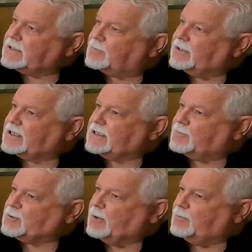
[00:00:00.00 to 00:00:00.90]
some of the
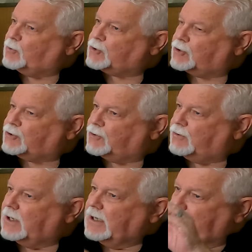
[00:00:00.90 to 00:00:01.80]
steps people should
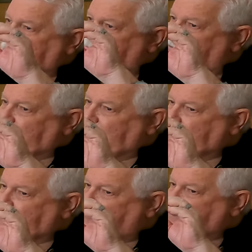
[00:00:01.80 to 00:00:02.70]
do in
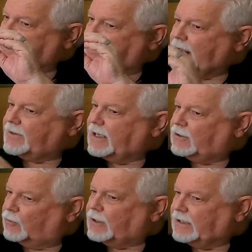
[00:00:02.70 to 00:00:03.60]
regarding when they're out there
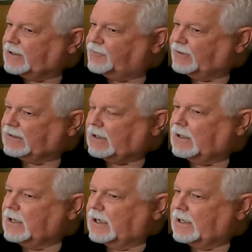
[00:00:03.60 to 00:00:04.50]
looking at a villa
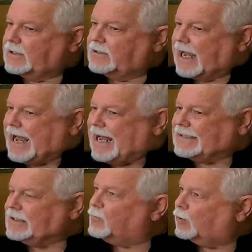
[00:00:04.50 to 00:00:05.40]
and the
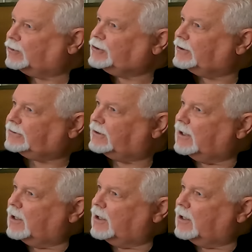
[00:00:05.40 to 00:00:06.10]
heart wants it,